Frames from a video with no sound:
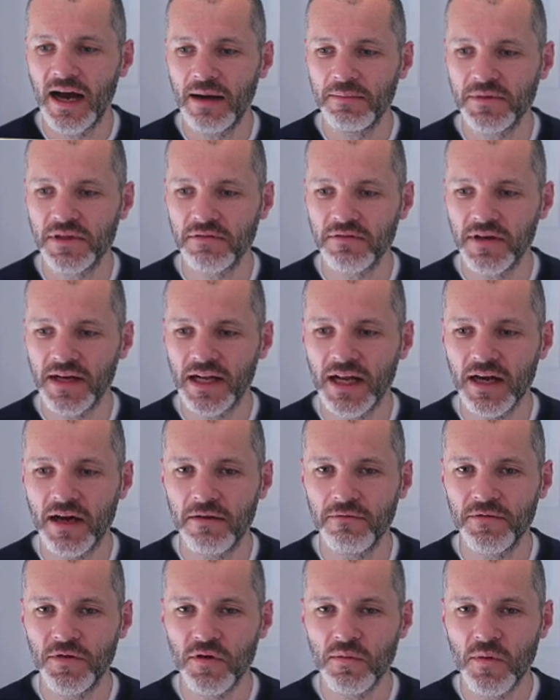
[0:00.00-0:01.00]
So if I click
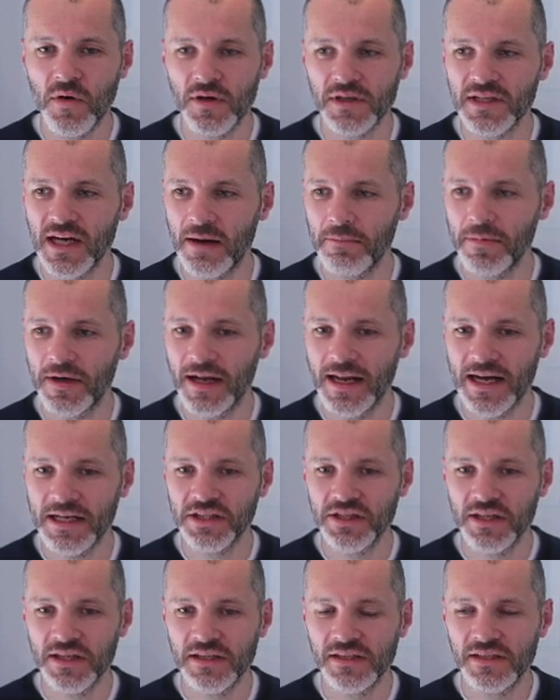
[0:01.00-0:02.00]
on view more top
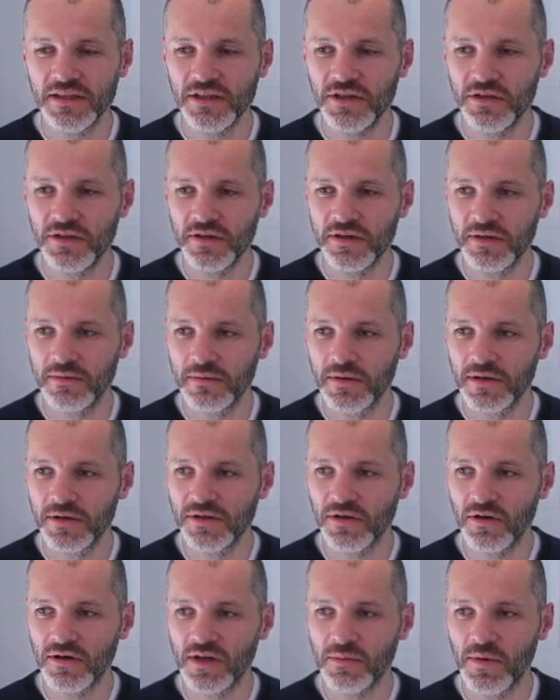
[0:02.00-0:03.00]
collections, you can
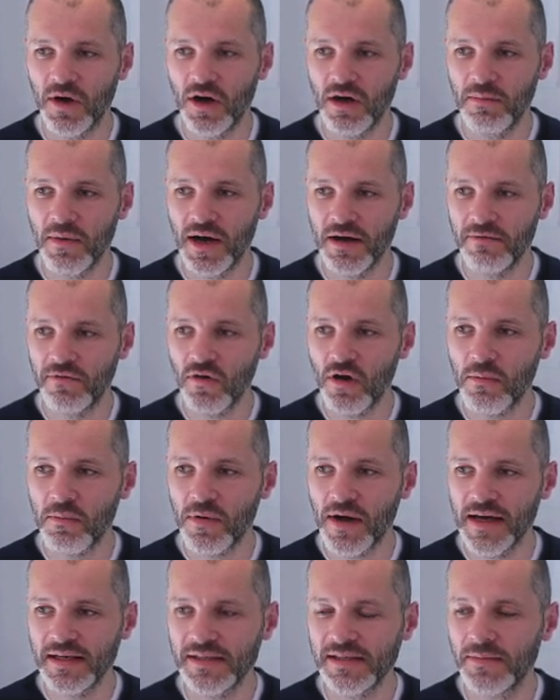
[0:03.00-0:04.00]
sort them all by floor
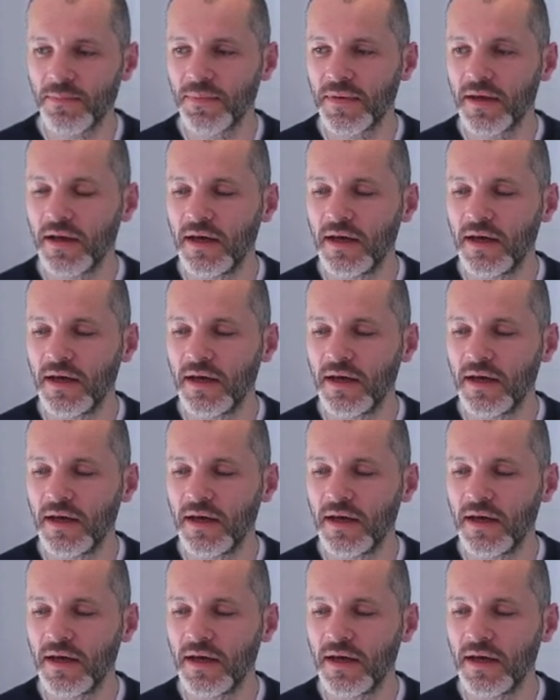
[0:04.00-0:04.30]
price,